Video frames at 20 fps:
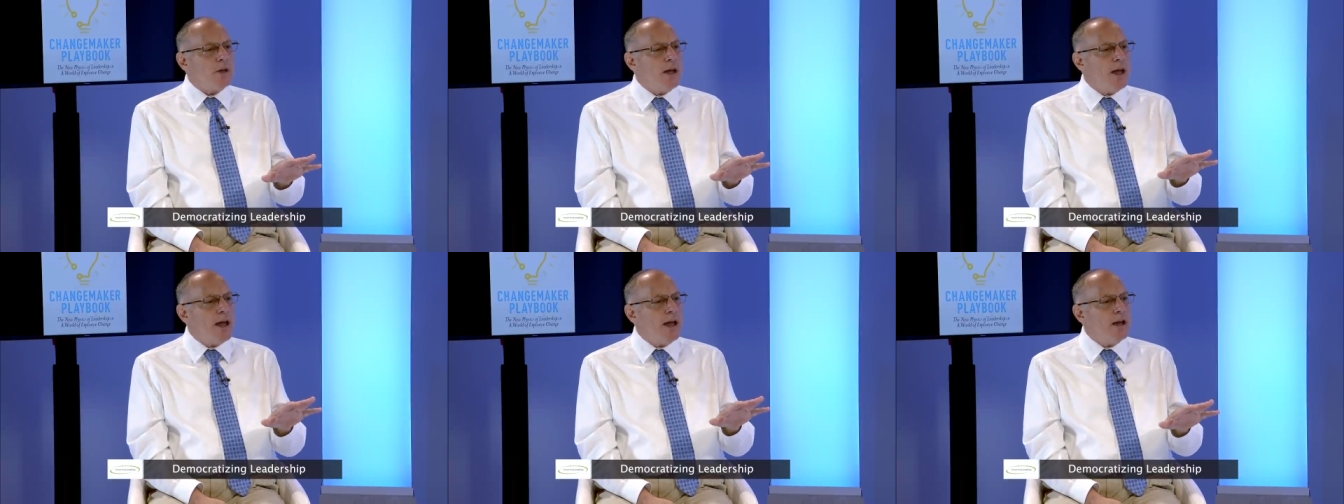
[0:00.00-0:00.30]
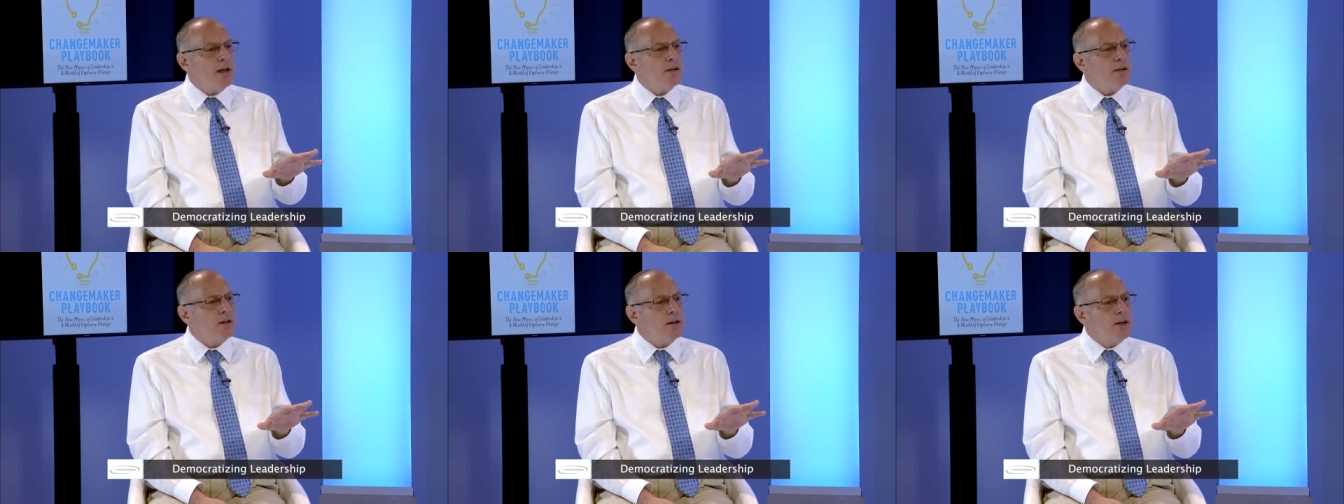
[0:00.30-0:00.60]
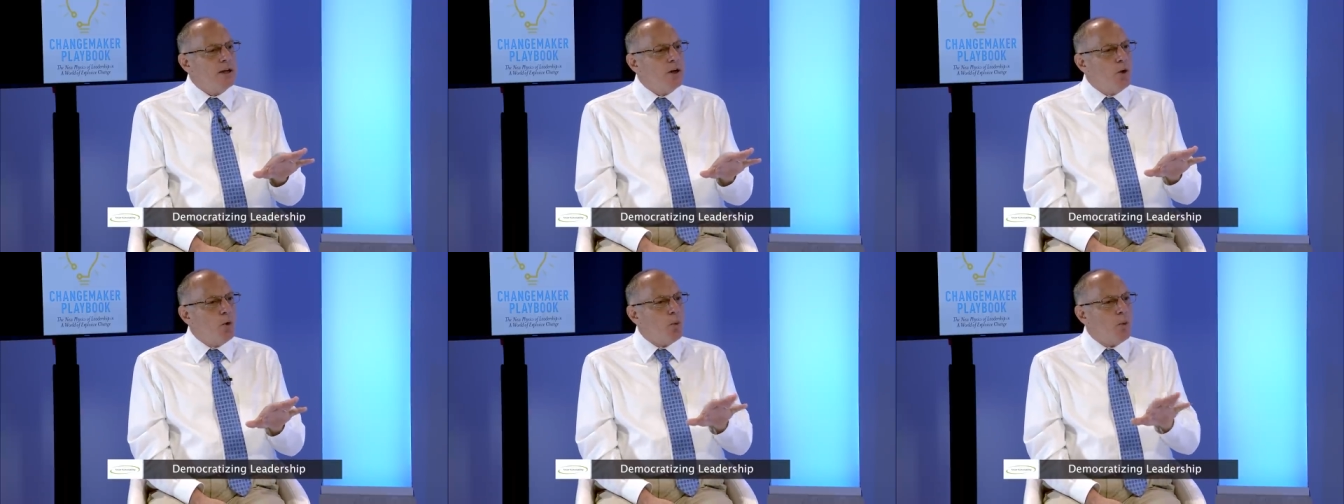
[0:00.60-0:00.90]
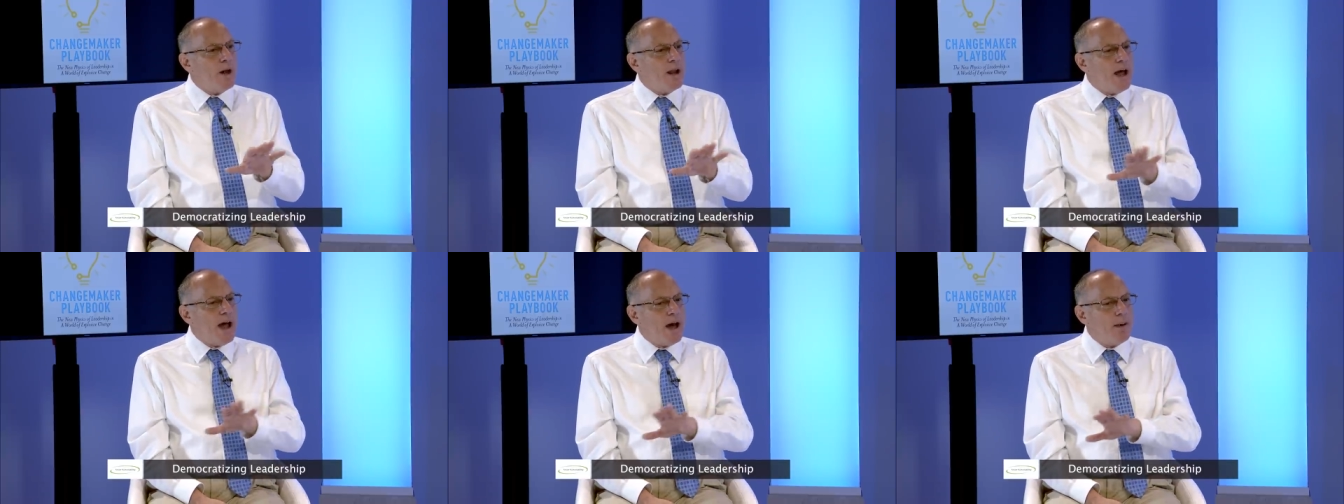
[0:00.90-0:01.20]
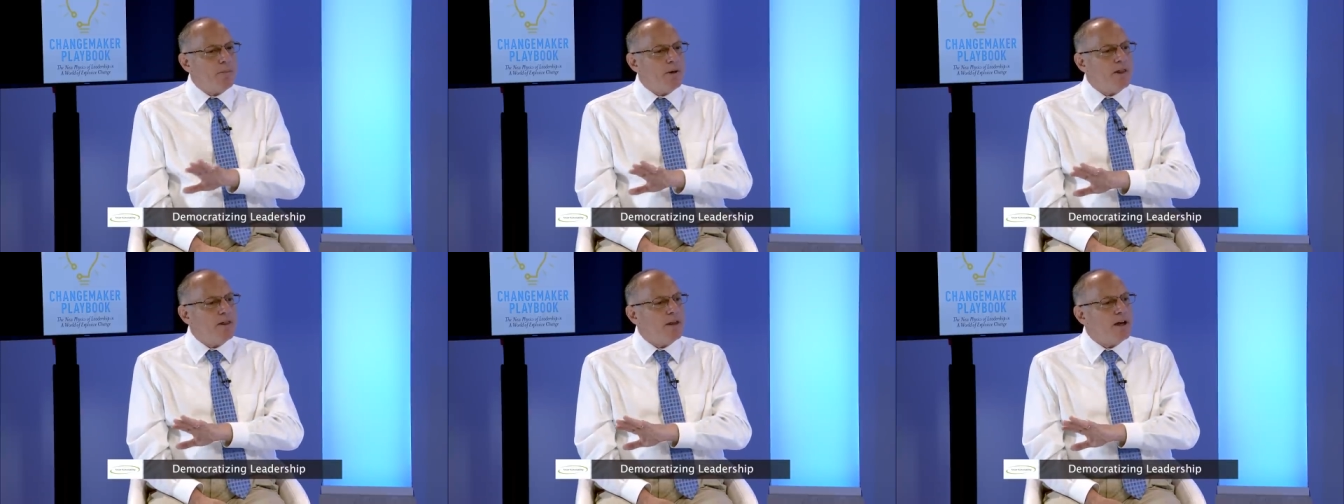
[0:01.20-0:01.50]
And what
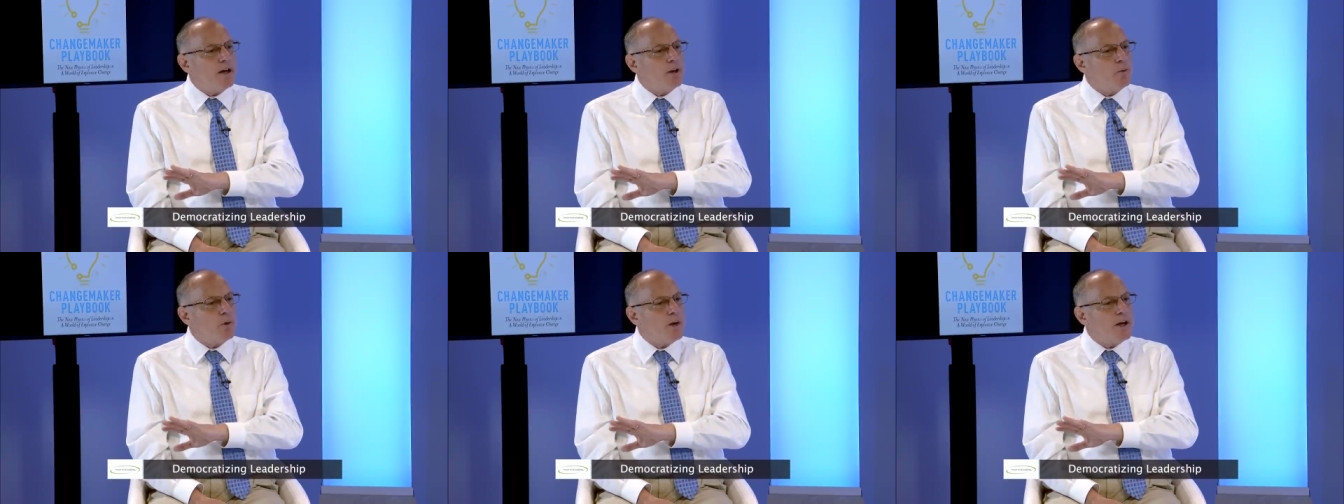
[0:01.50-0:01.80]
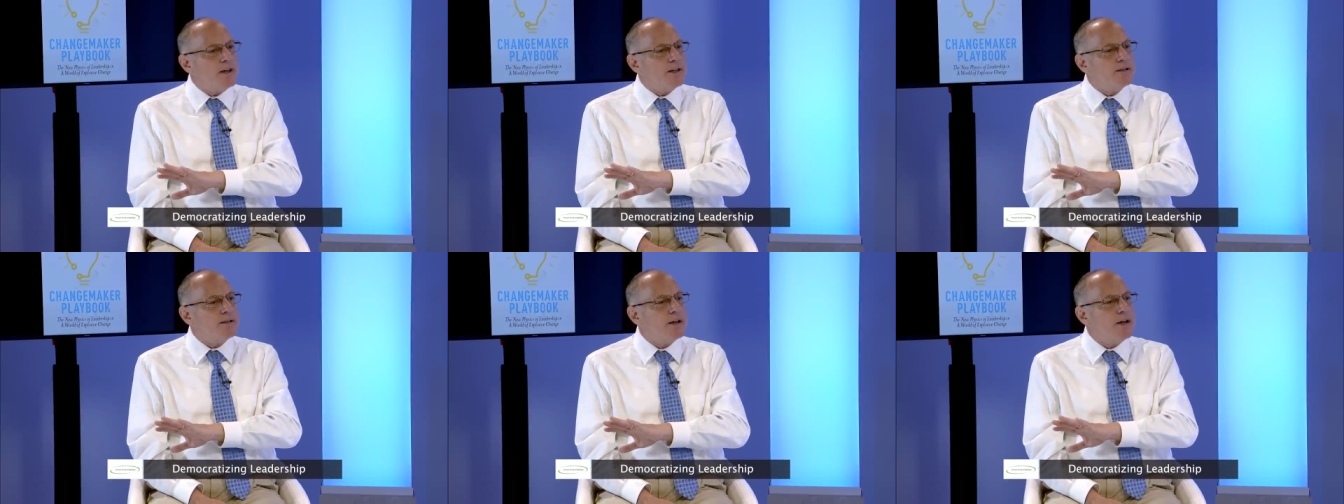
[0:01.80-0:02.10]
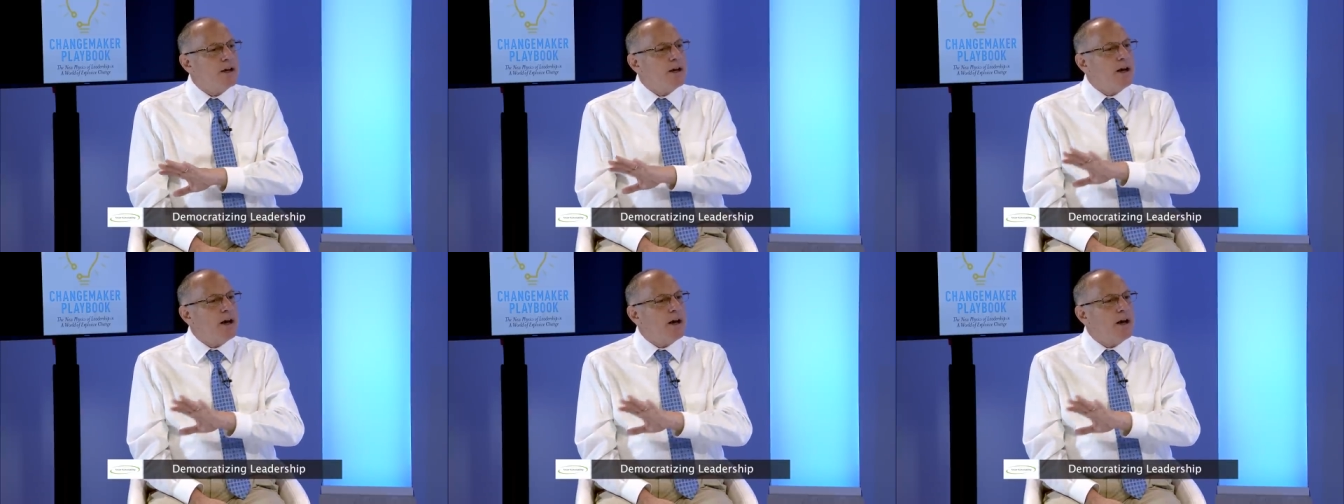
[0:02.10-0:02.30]
happened then was